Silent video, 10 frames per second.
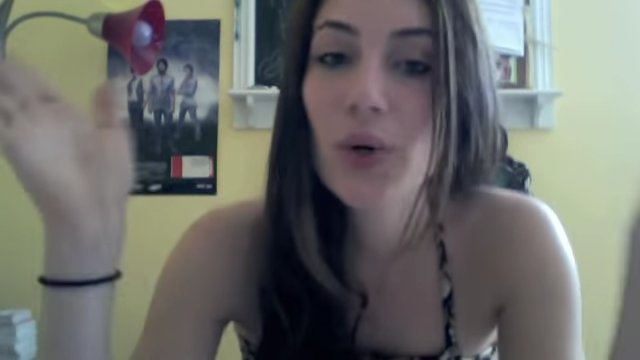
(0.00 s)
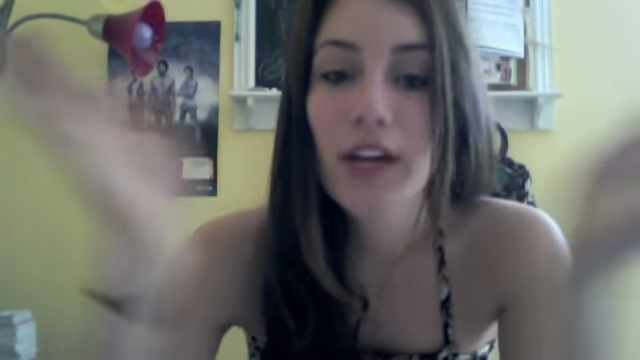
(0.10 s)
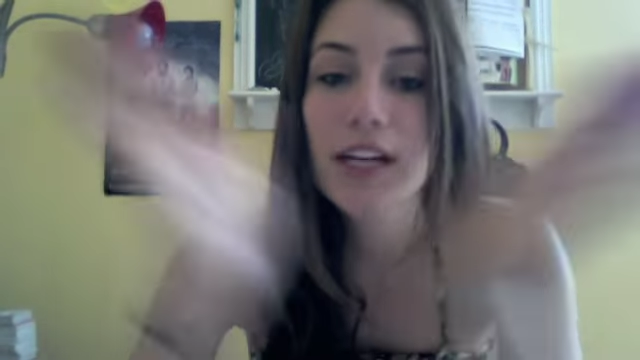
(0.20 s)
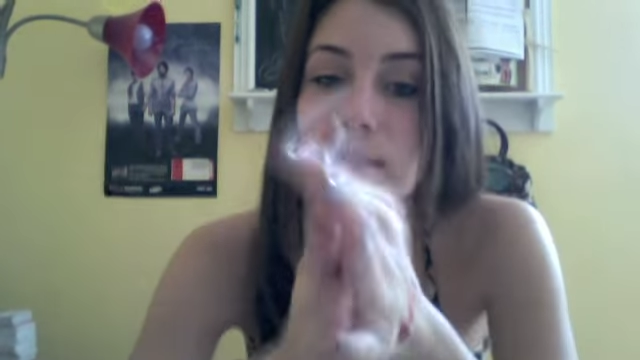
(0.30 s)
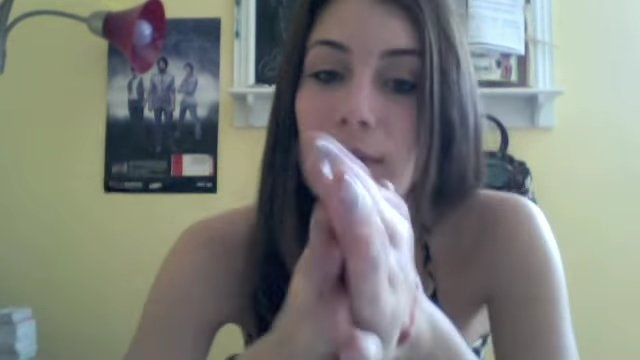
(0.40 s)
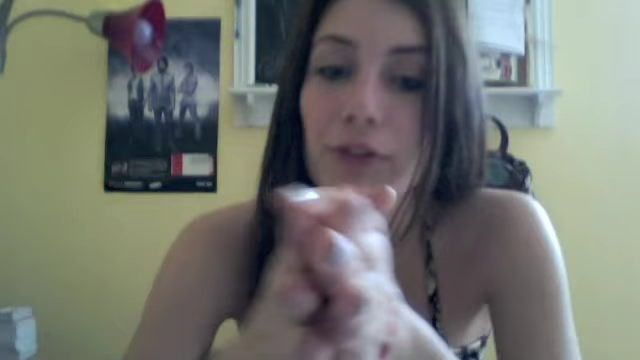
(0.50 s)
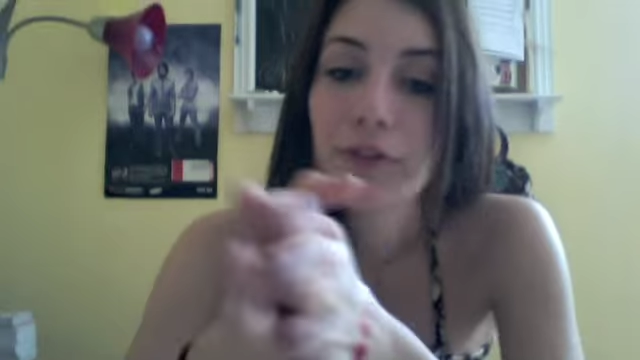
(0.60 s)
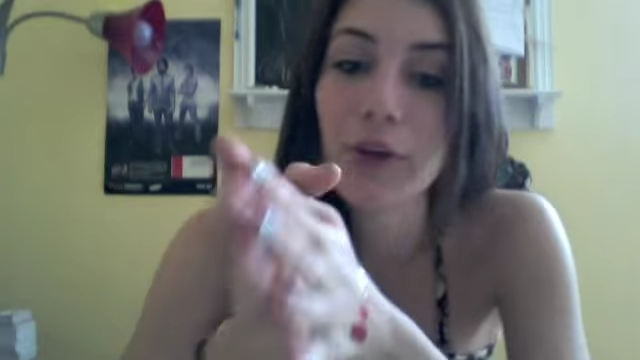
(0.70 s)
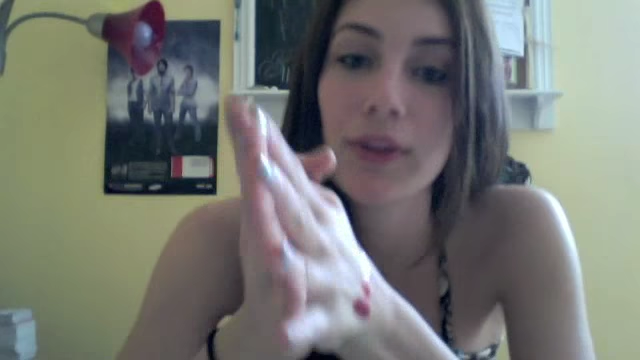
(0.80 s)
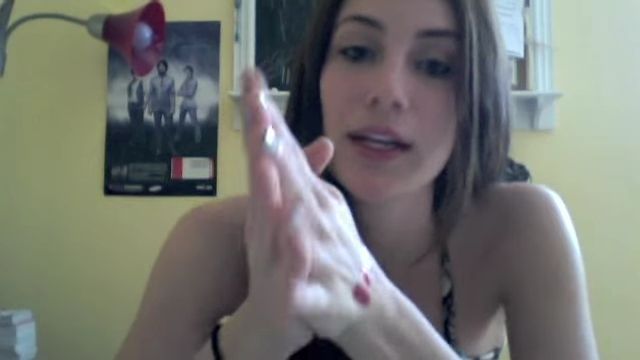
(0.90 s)
that is my
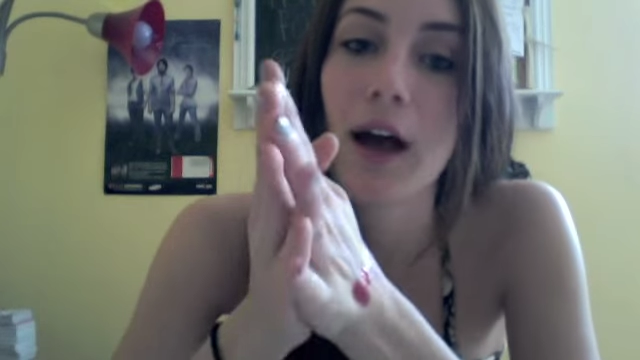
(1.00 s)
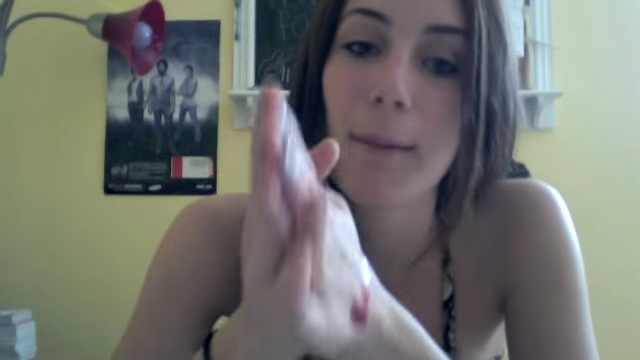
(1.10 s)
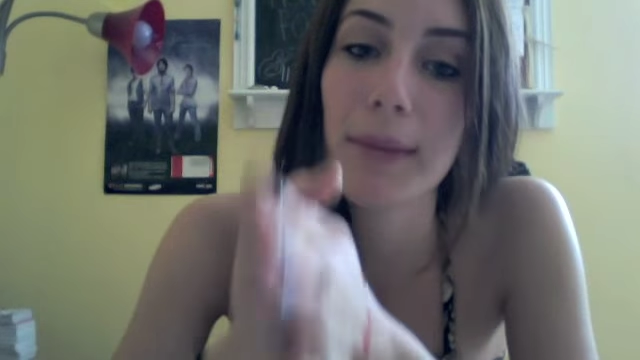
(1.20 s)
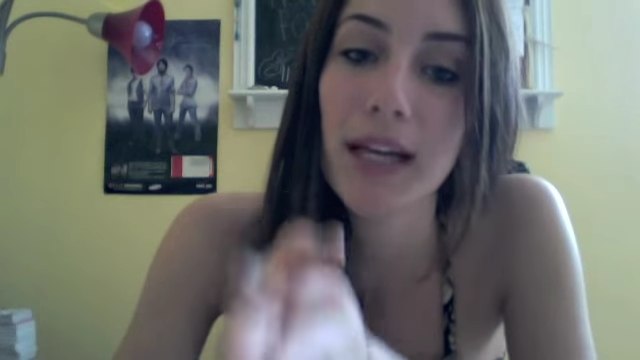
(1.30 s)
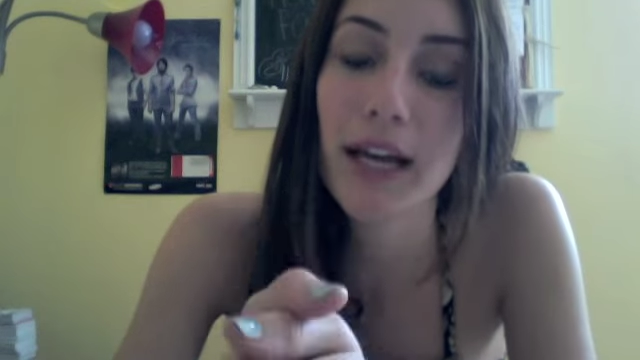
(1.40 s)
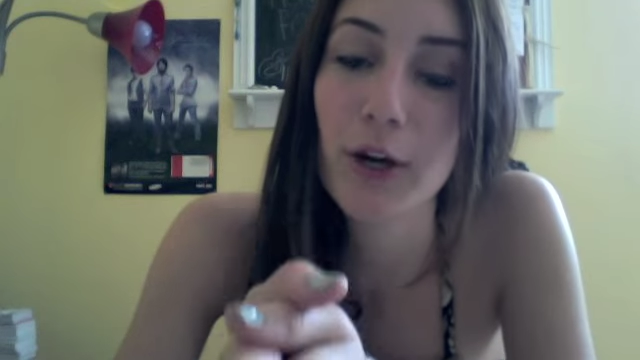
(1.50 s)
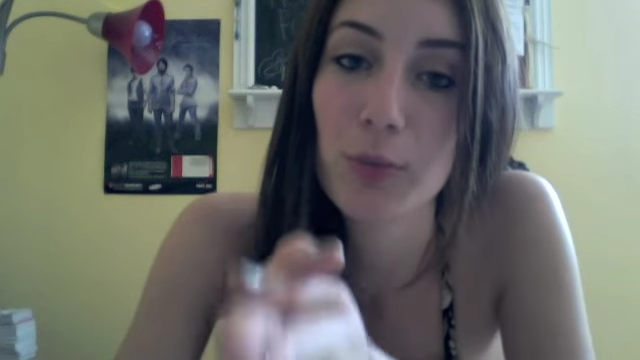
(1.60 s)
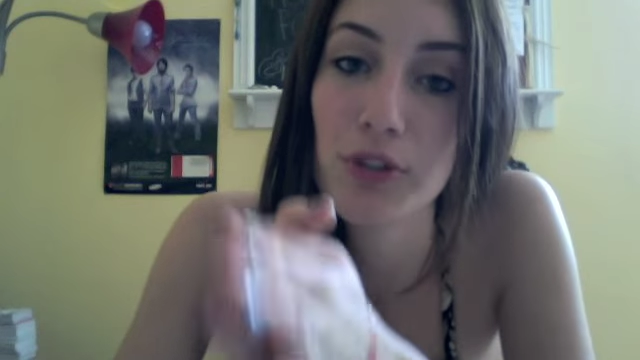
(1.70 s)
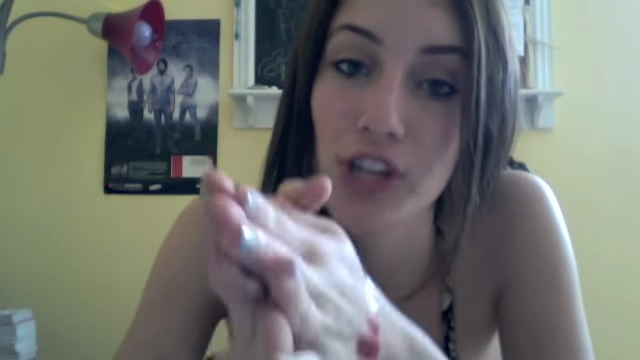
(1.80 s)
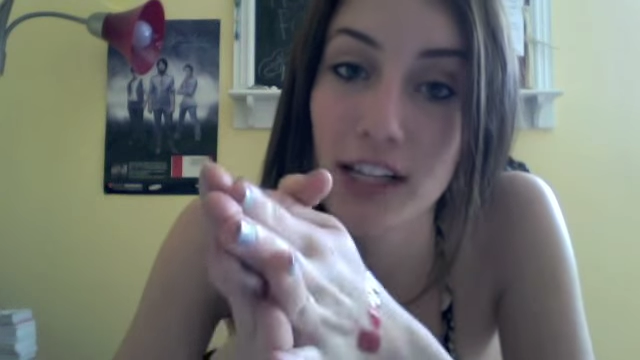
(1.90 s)
review on the company. I hope
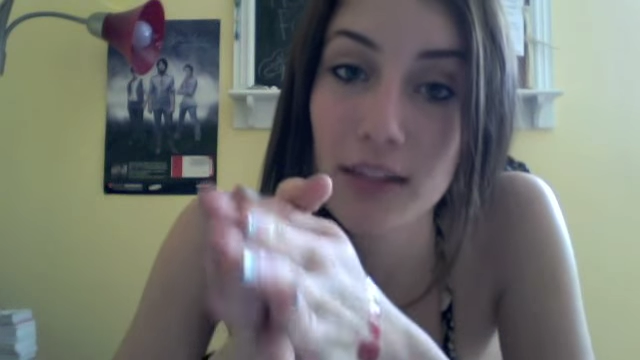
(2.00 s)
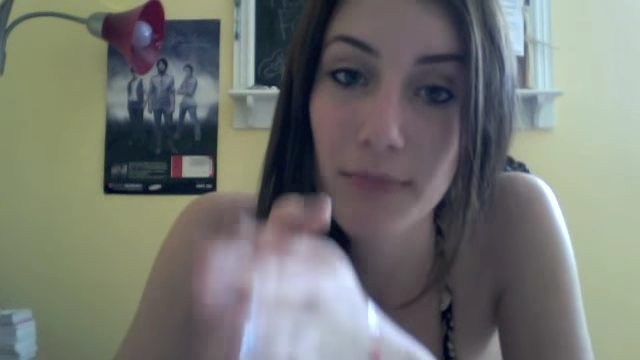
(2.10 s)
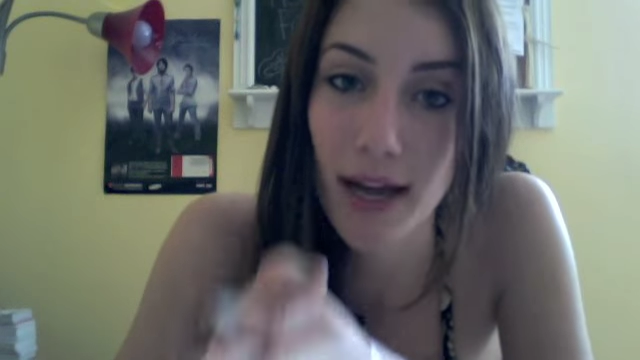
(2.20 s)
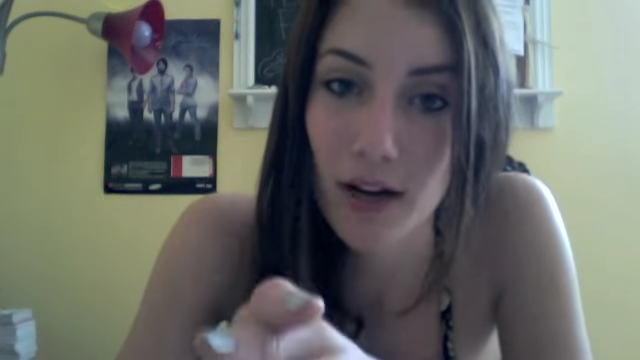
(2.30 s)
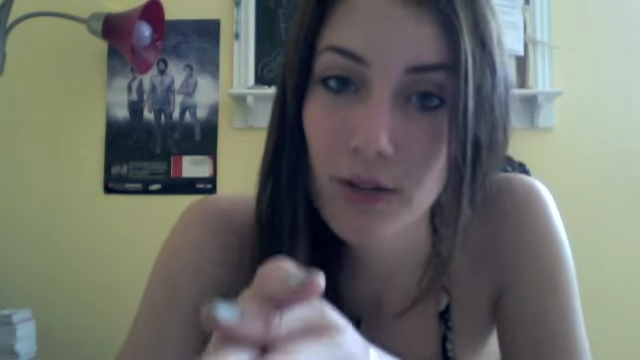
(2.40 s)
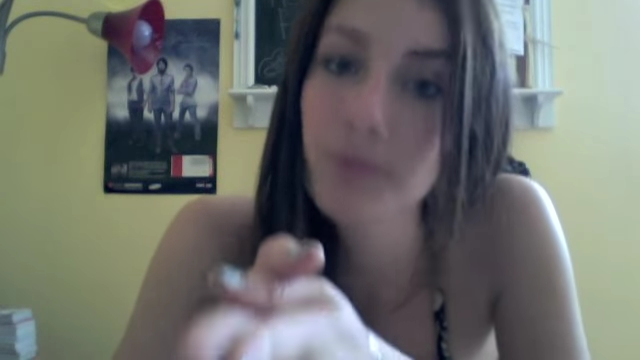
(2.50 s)
you check them out.